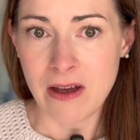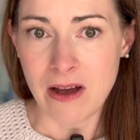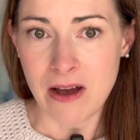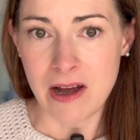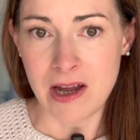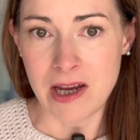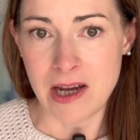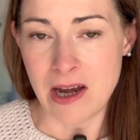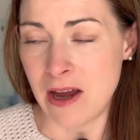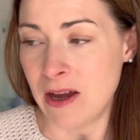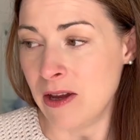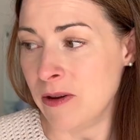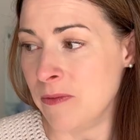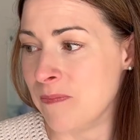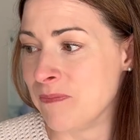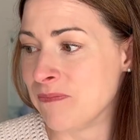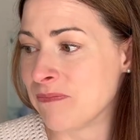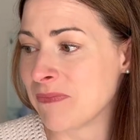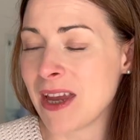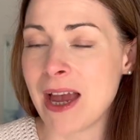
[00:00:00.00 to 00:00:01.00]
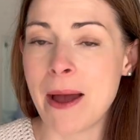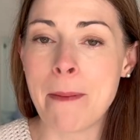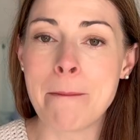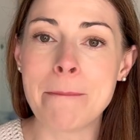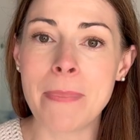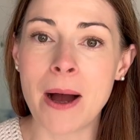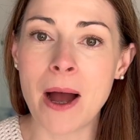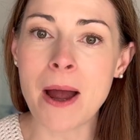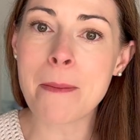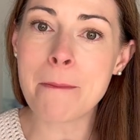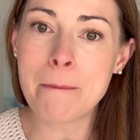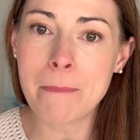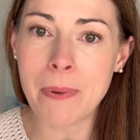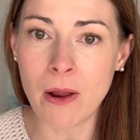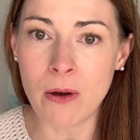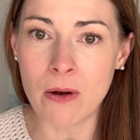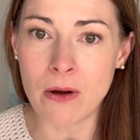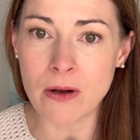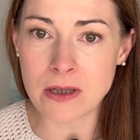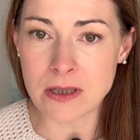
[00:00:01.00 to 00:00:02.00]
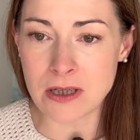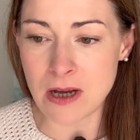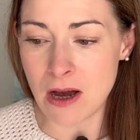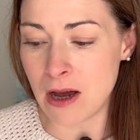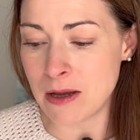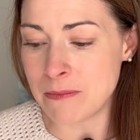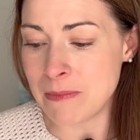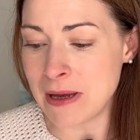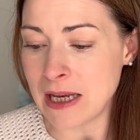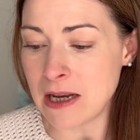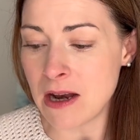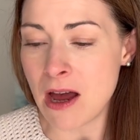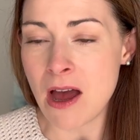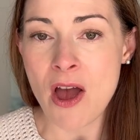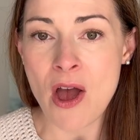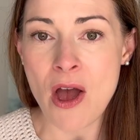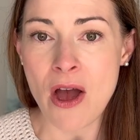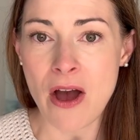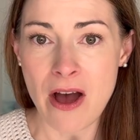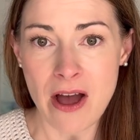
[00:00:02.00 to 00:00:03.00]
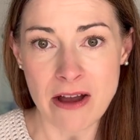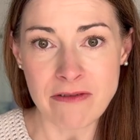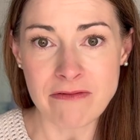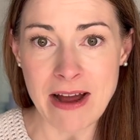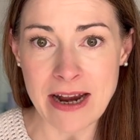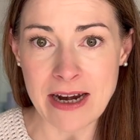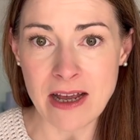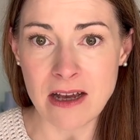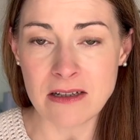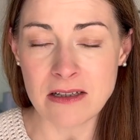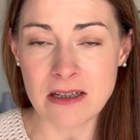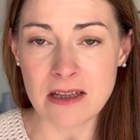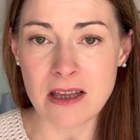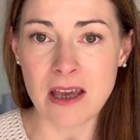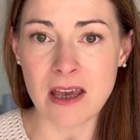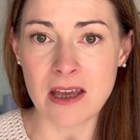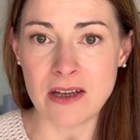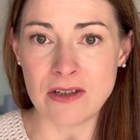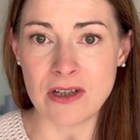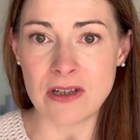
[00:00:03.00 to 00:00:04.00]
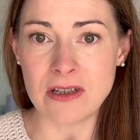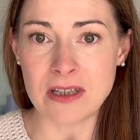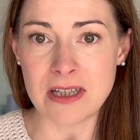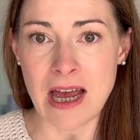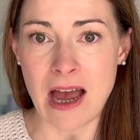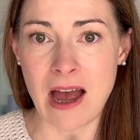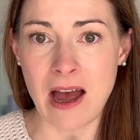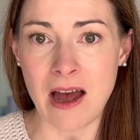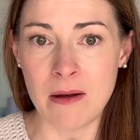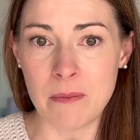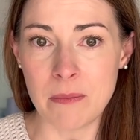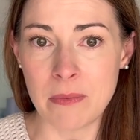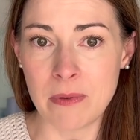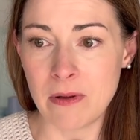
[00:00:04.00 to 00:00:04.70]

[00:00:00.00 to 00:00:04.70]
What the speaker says: I know. And by blocked, I mean I ran it under the kitchen tap